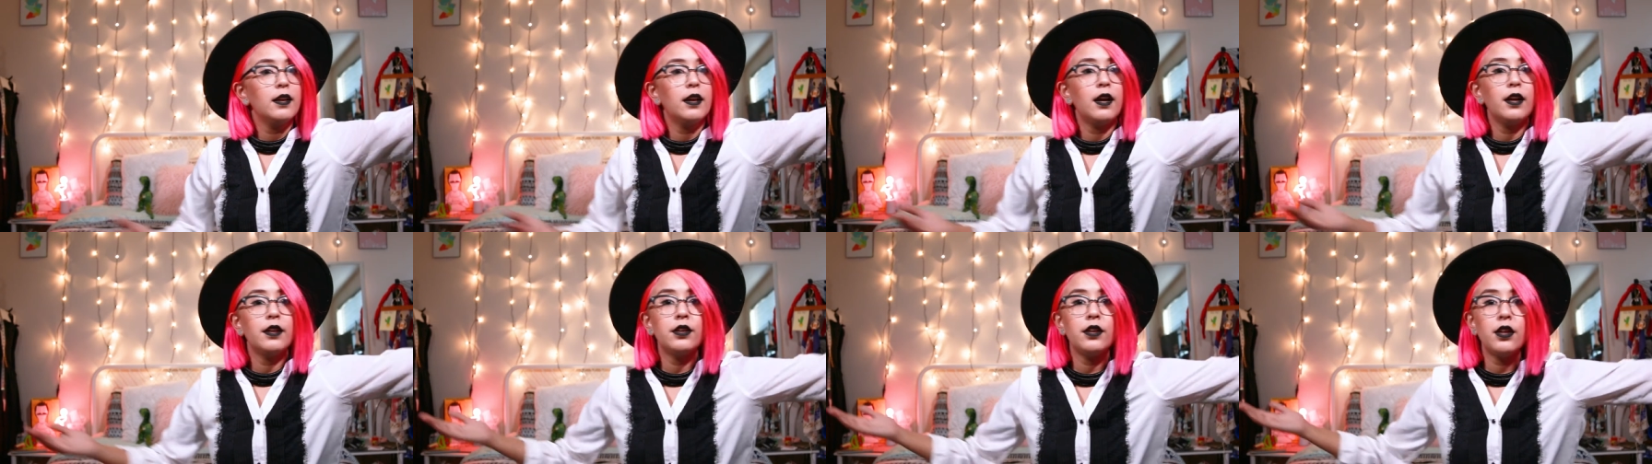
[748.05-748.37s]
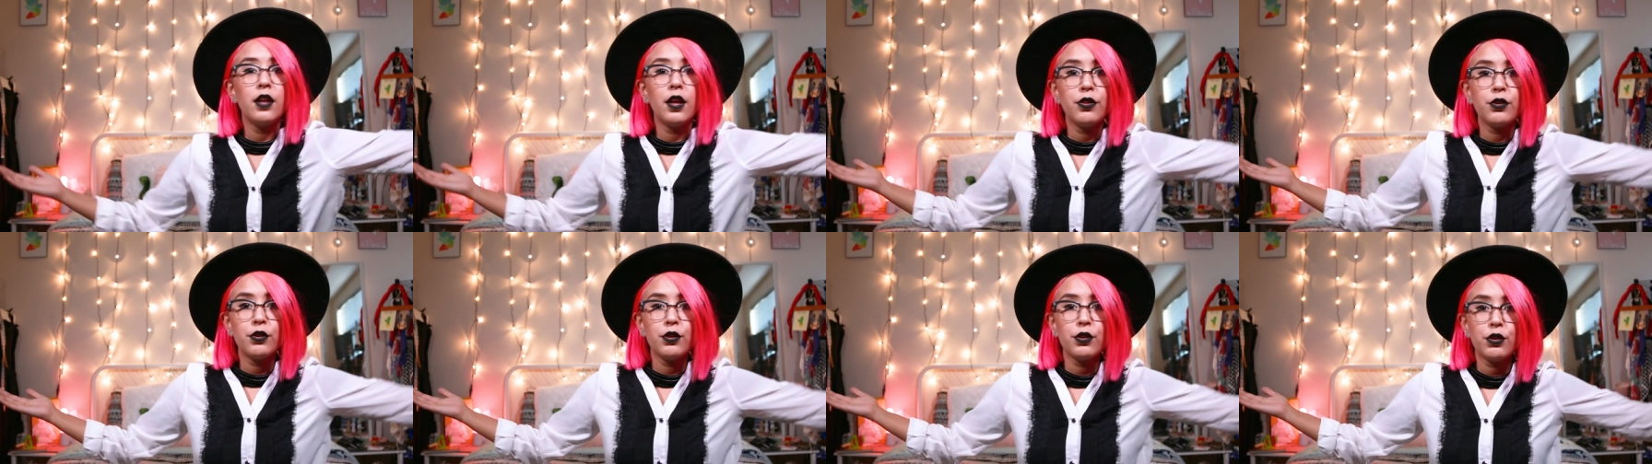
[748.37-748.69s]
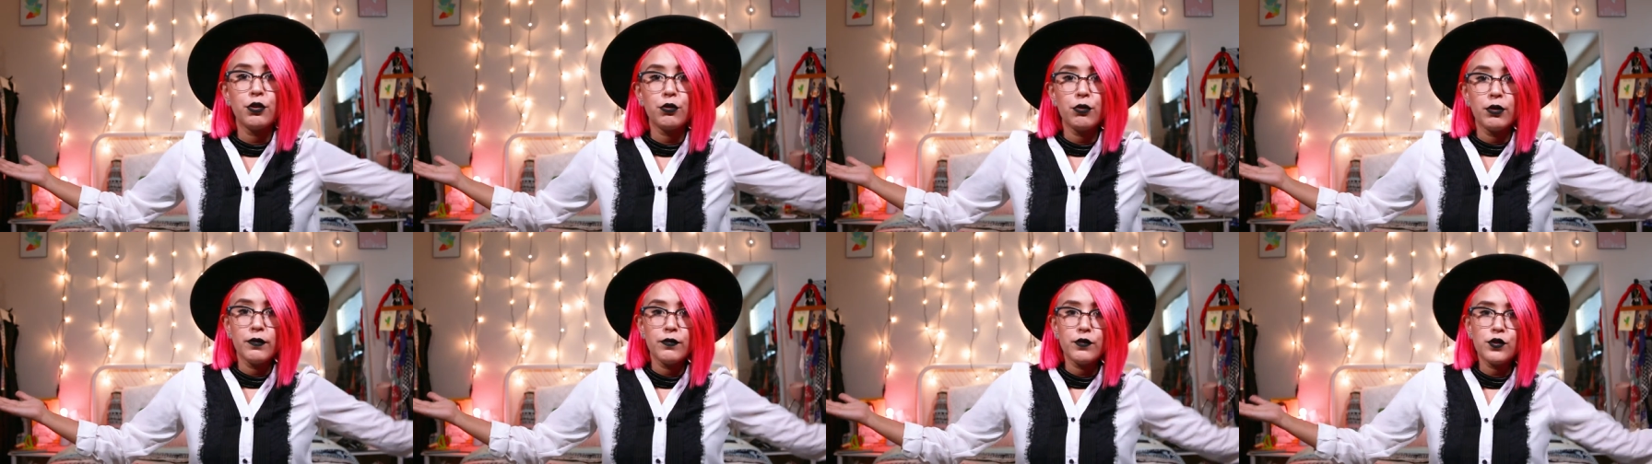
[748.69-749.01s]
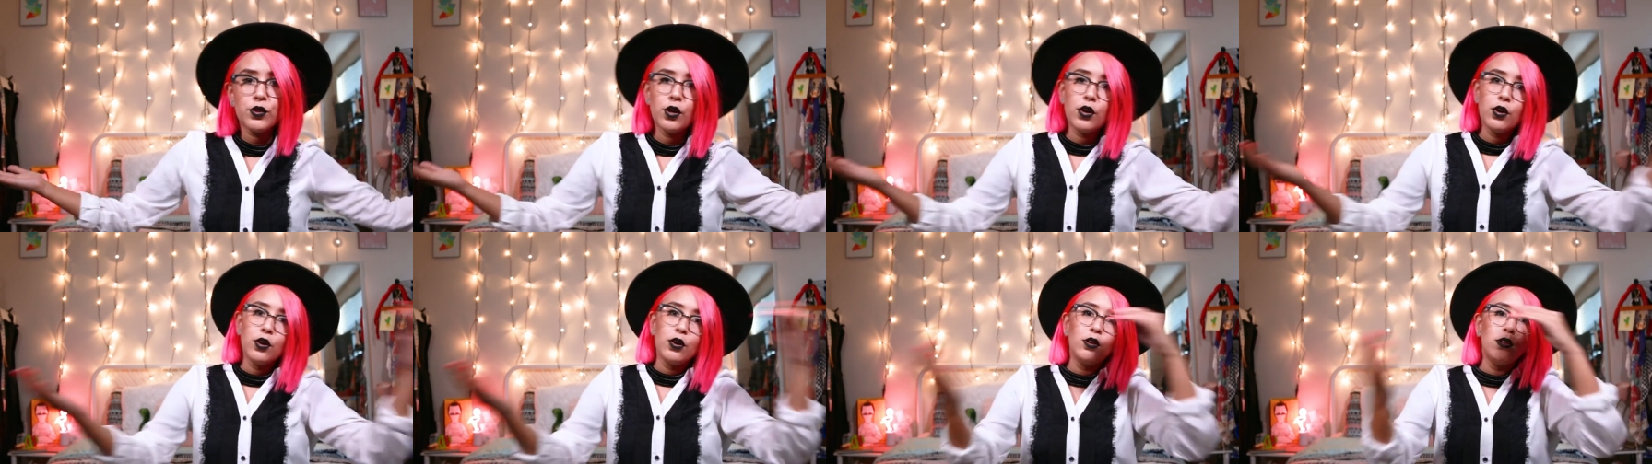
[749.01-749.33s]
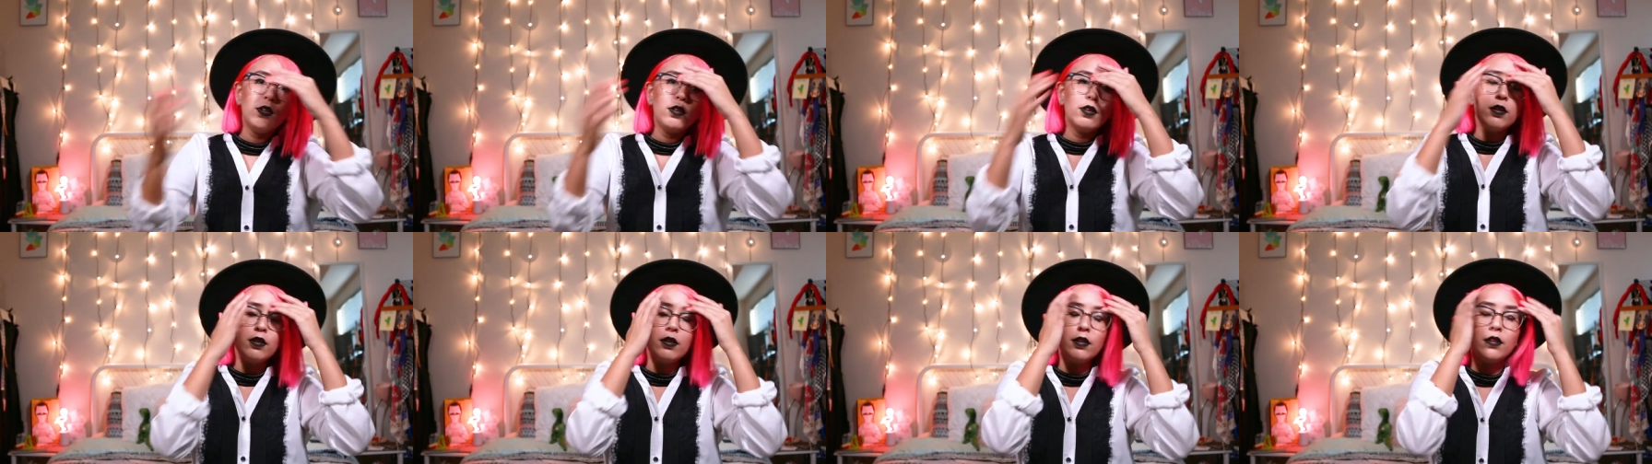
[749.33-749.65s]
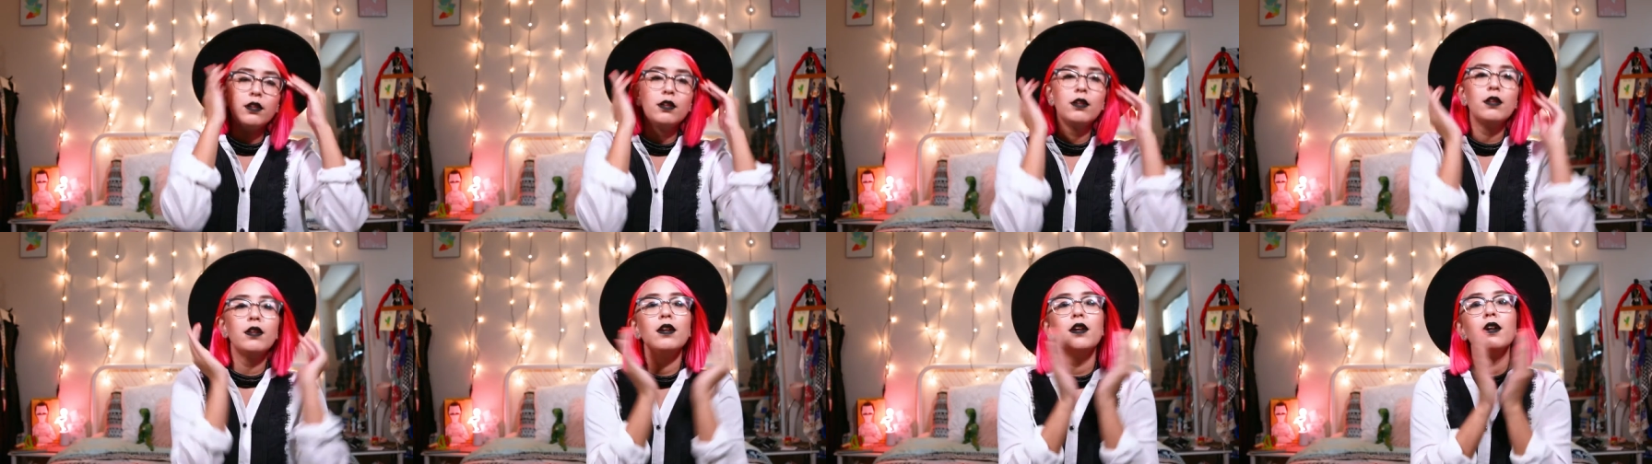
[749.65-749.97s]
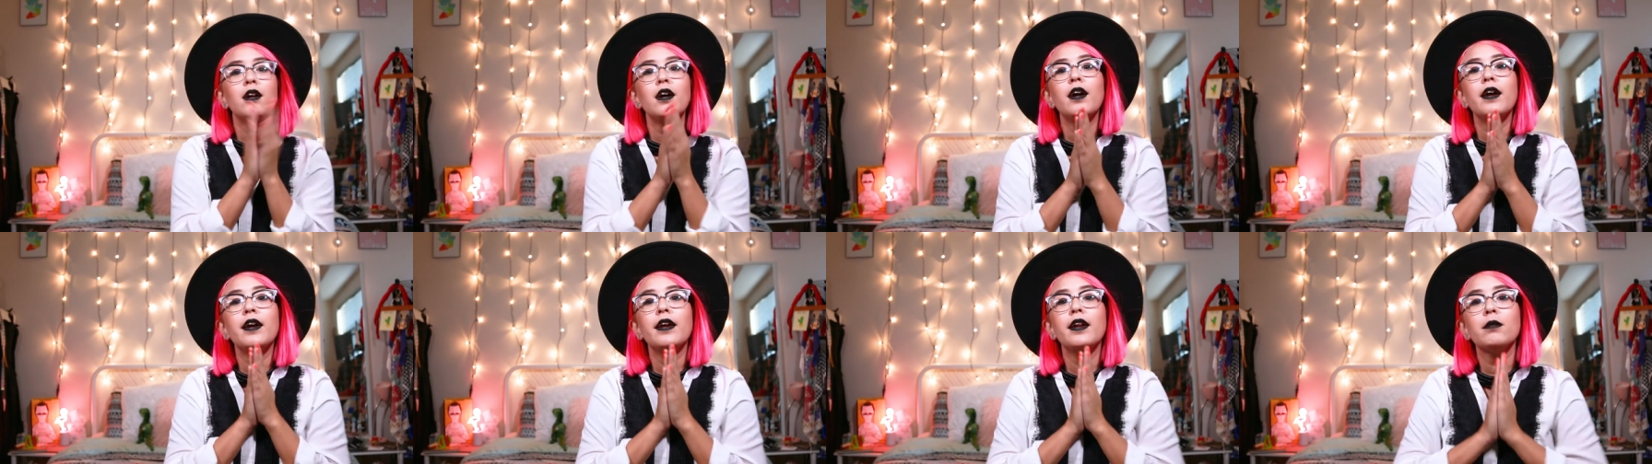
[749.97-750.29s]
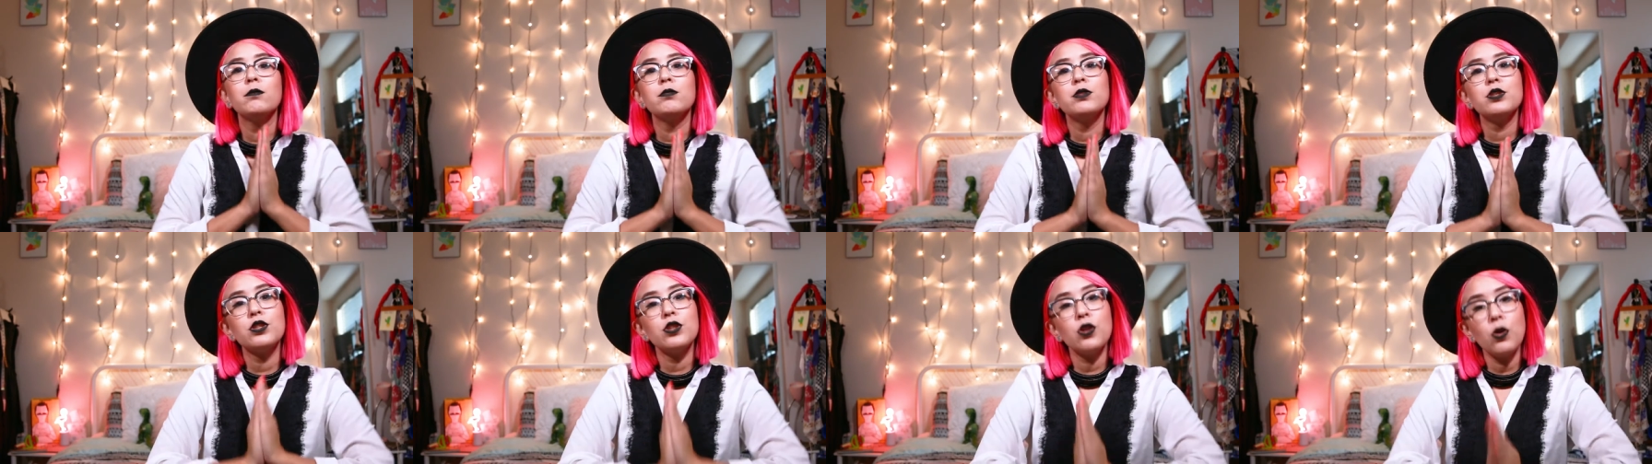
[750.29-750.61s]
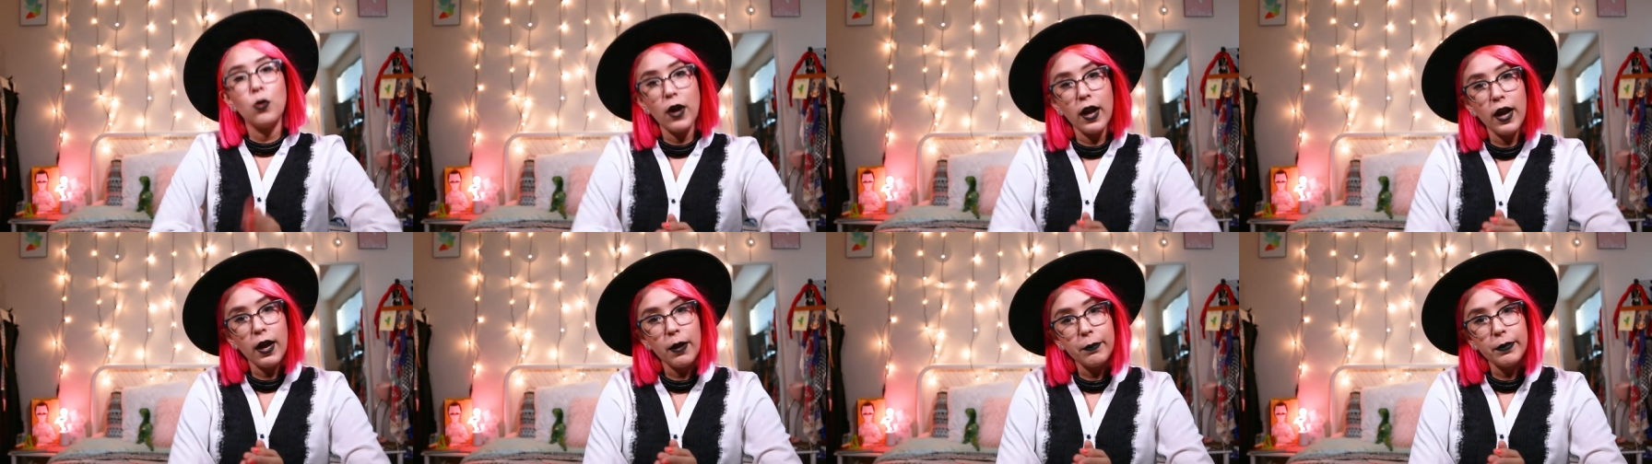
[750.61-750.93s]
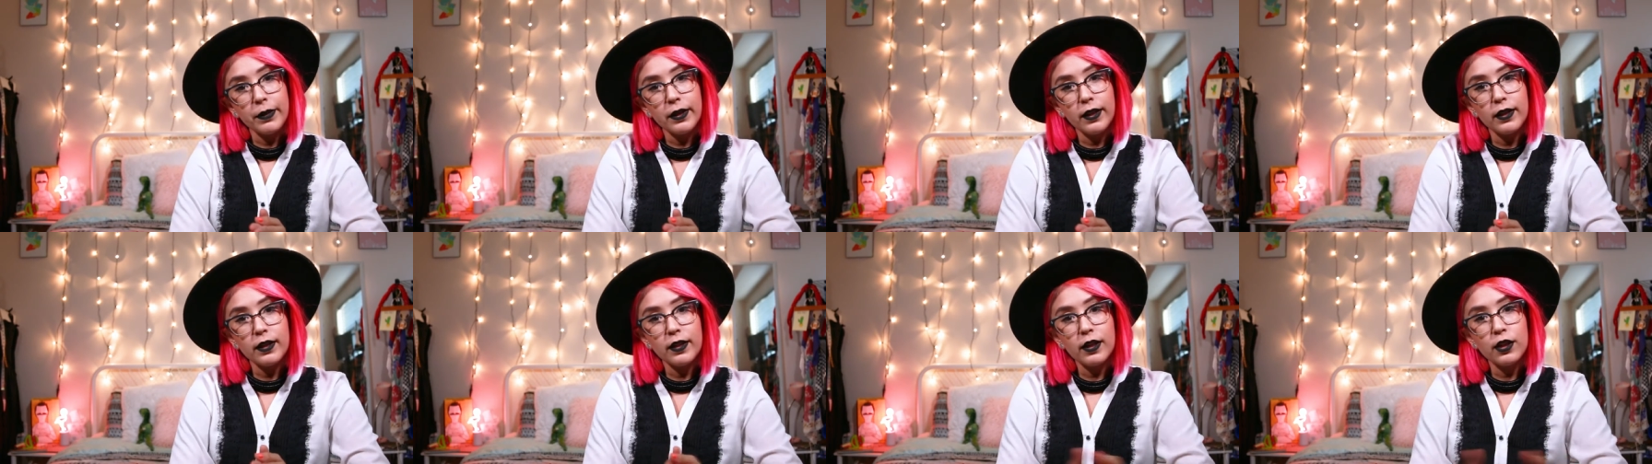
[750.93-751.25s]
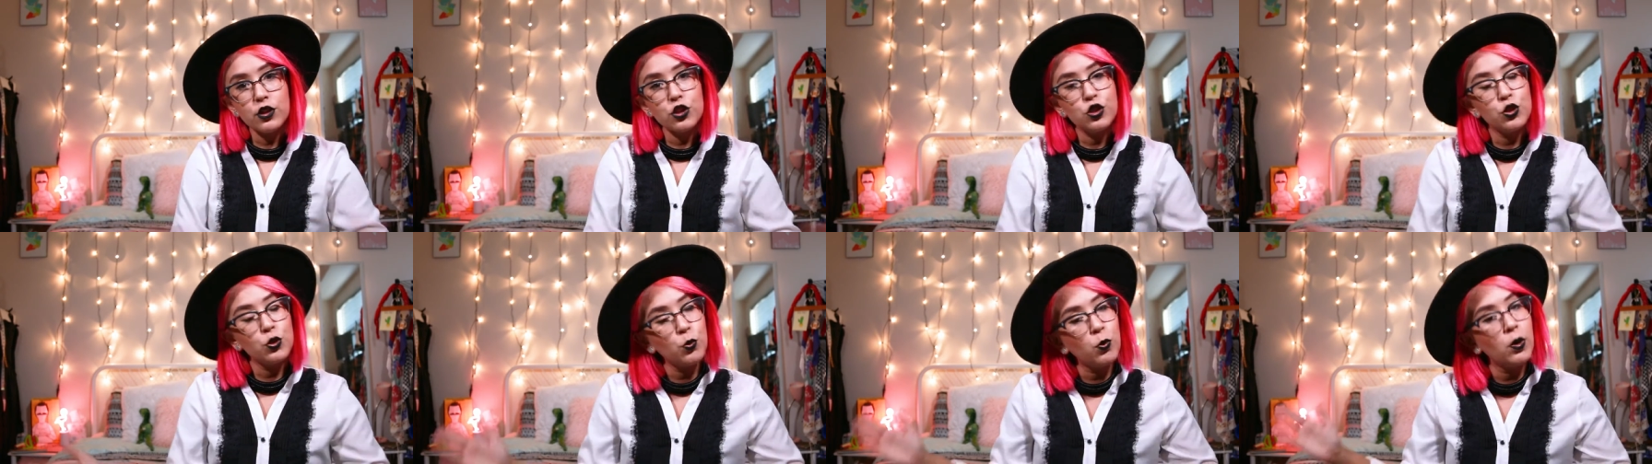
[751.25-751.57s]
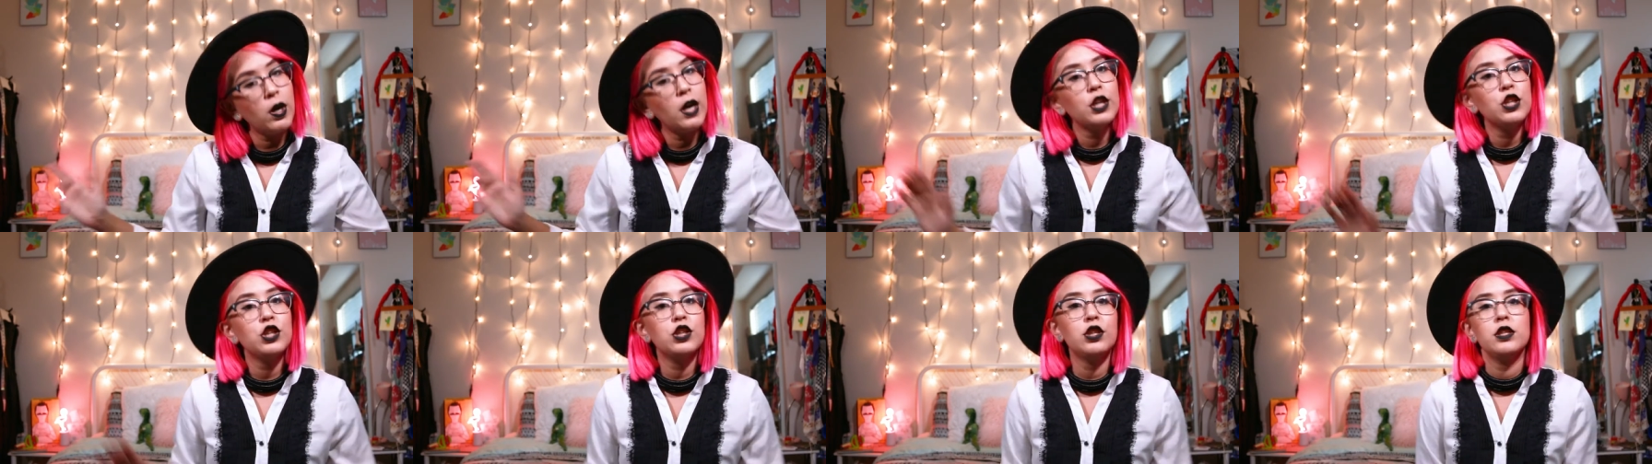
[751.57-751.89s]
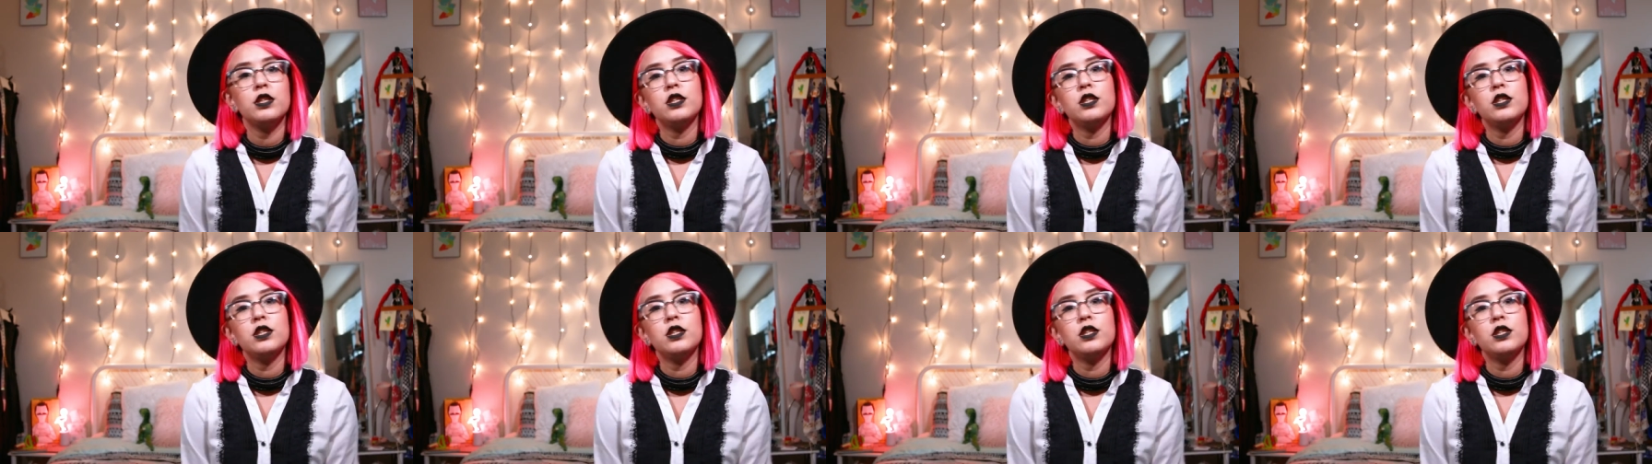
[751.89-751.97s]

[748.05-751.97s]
another thrift haul, and I'm so happy that you watched.